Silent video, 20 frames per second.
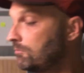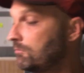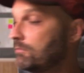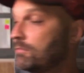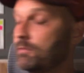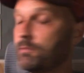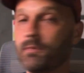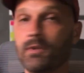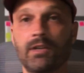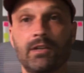
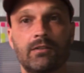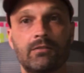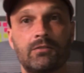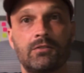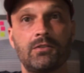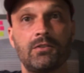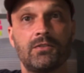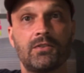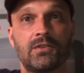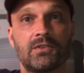like
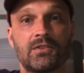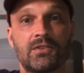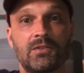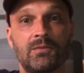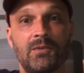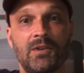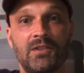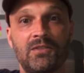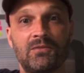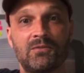2/3 of the
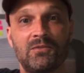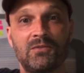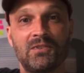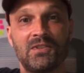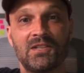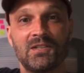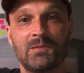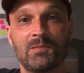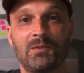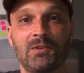way through at
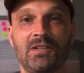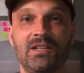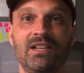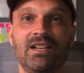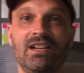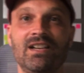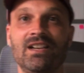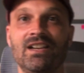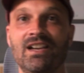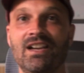this point,
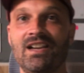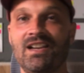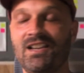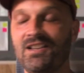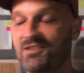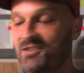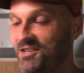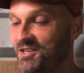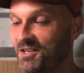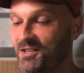
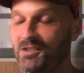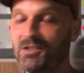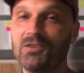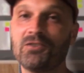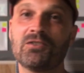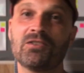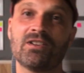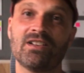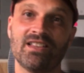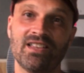as you get
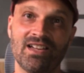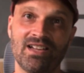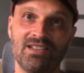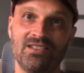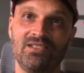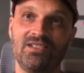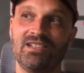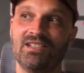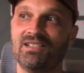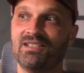closer to that,
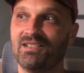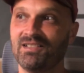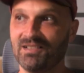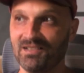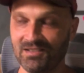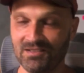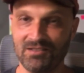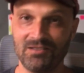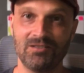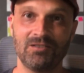you get
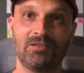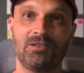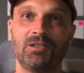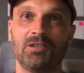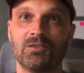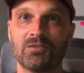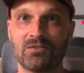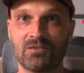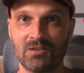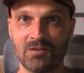a little
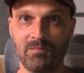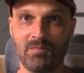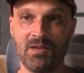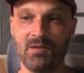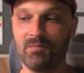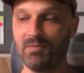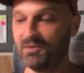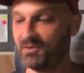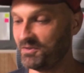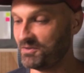closer to
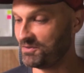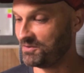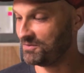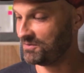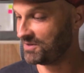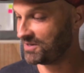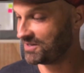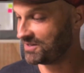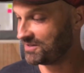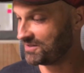people
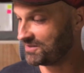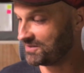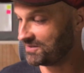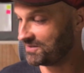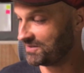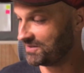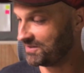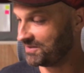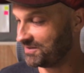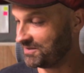who are
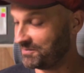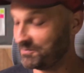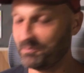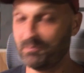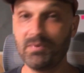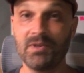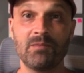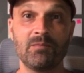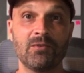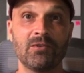a
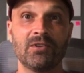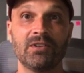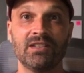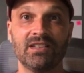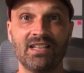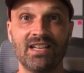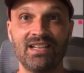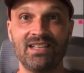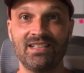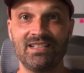bit more
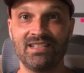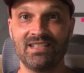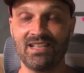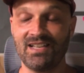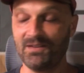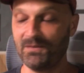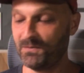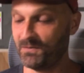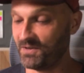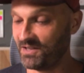enlightened
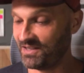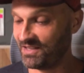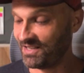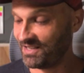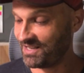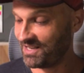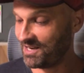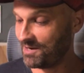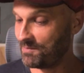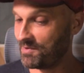and free
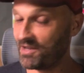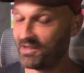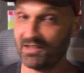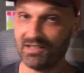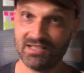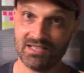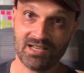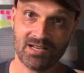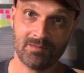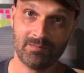thinking about the
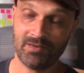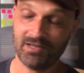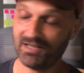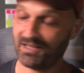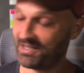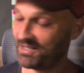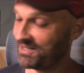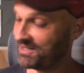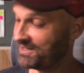topic.